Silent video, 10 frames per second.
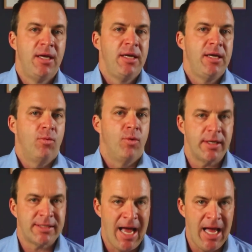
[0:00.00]
what a
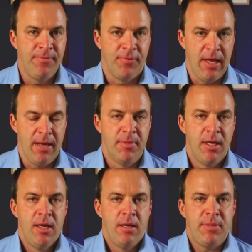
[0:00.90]
time for them,
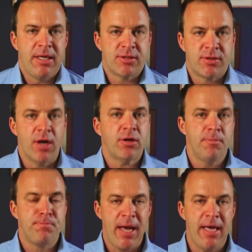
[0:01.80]
because their
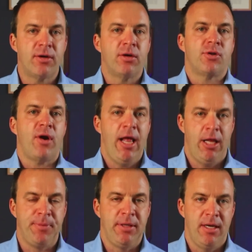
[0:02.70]
competitors are
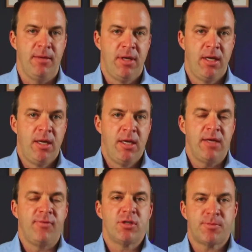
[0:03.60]
helping them.
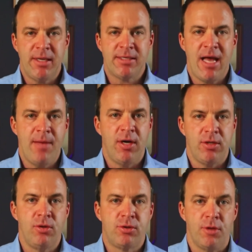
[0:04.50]
If you spend time on
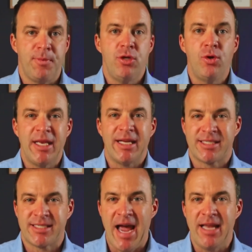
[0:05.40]
YouTube and you get
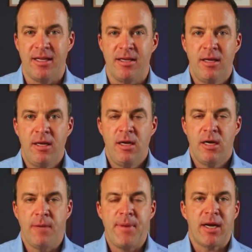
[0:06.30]
excited
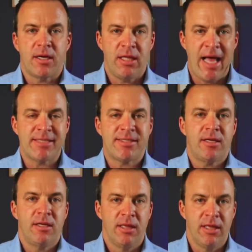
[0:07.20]
about a
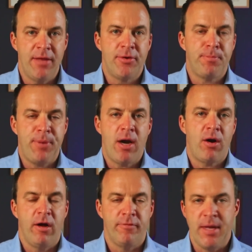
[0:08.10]
classic leather pair
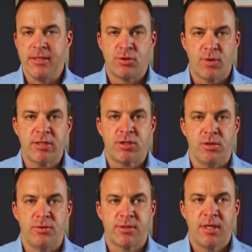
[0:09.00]
of men's dress
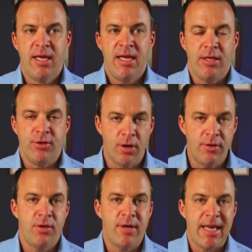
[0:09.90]
shoes and you're in the
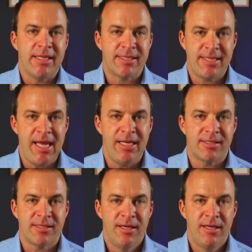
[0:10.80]
United States,